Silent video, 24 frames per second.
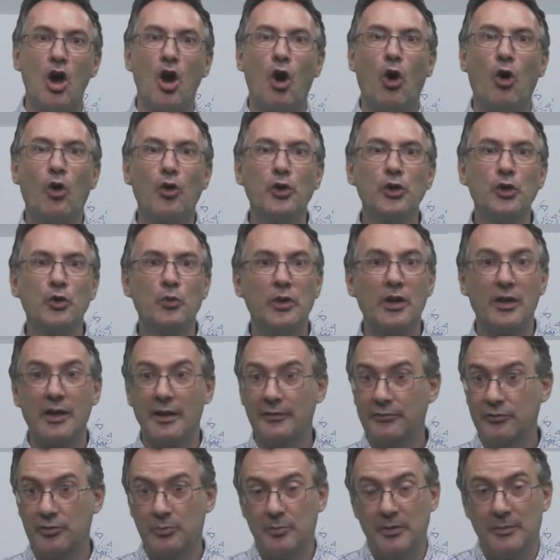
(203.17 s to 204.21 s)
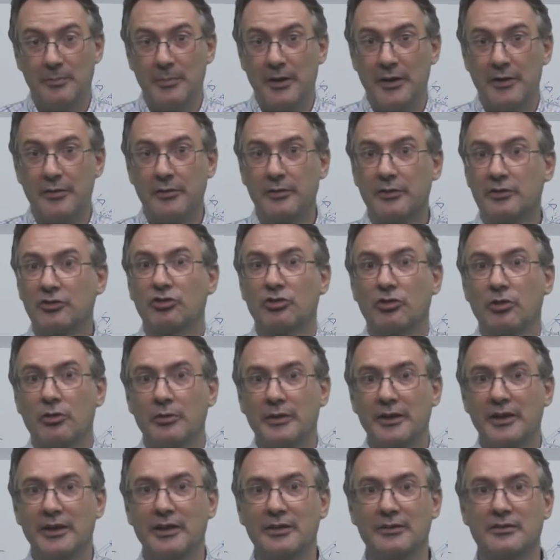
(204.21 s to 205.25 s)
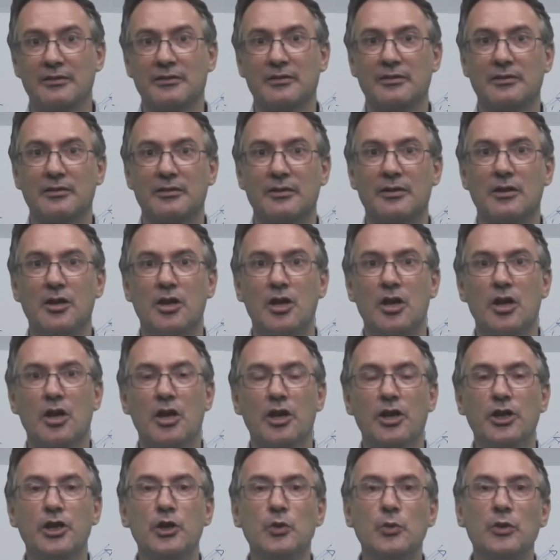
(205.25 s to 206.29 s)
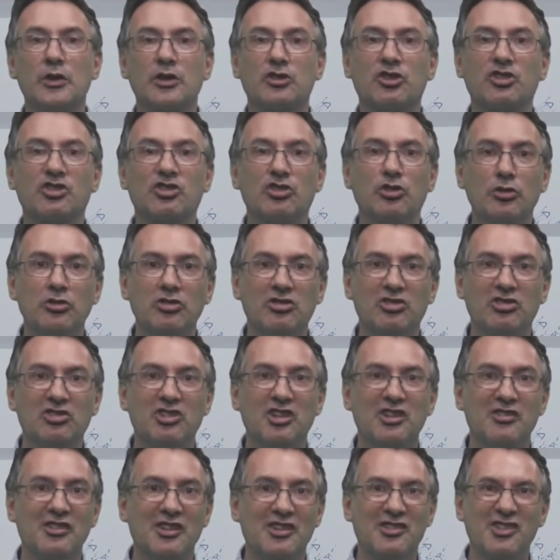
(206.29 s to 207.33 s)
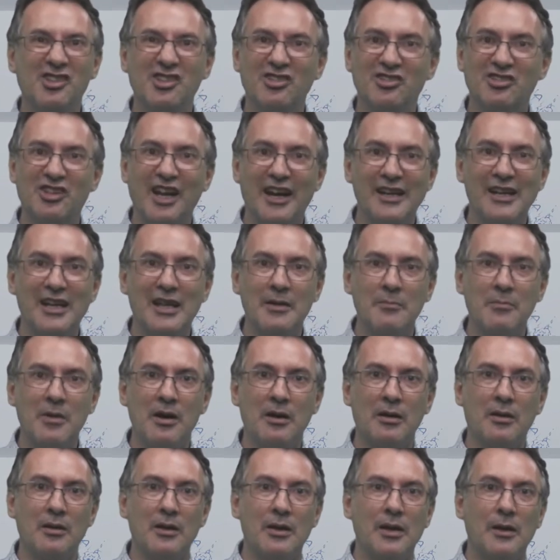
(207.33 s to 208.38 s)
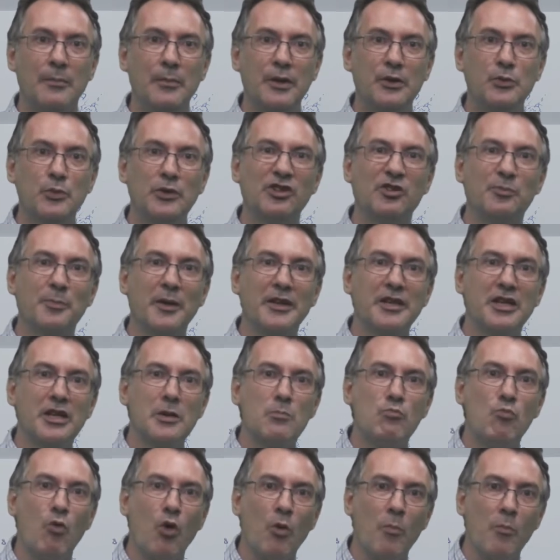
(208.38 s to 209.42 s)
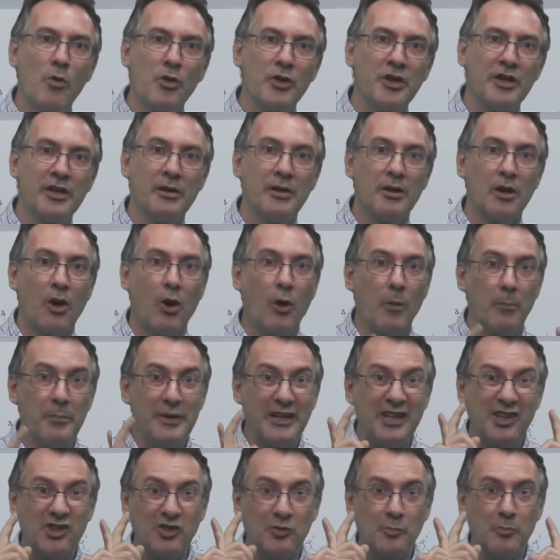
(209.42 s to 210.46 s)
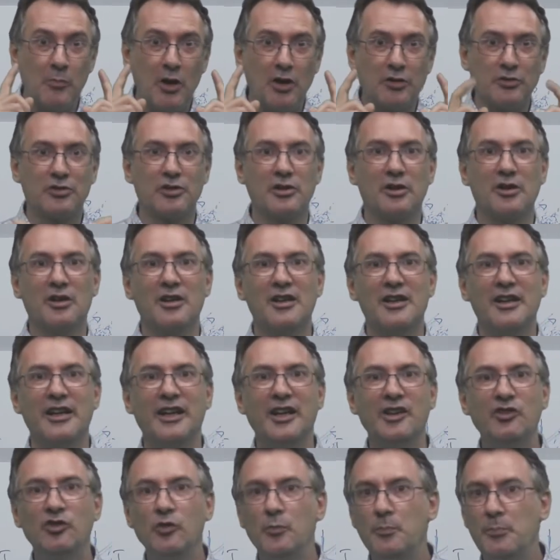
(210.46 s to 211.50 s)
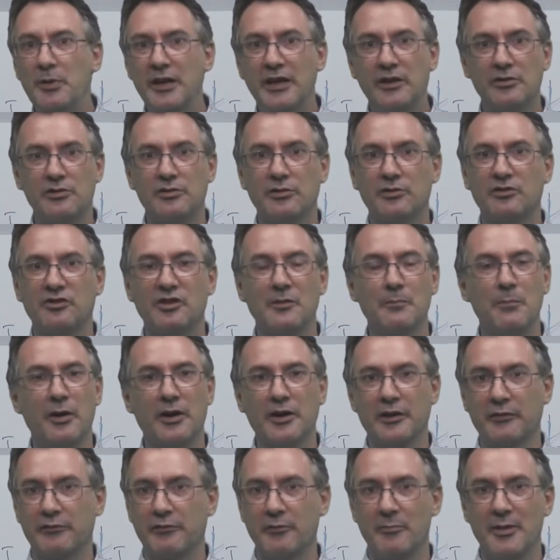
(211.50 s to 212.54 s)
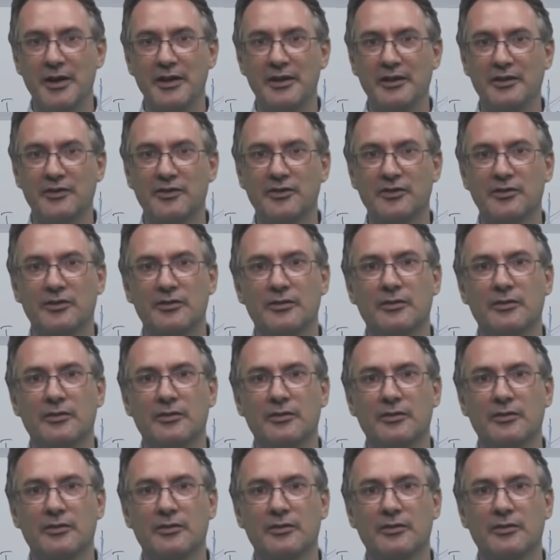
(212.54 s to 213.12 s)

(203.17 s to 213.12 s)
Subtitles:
or you will have to be better at storing it. You will soon see that this dilemma between spending more money or being smarter is ubiquitous in bioinformatics.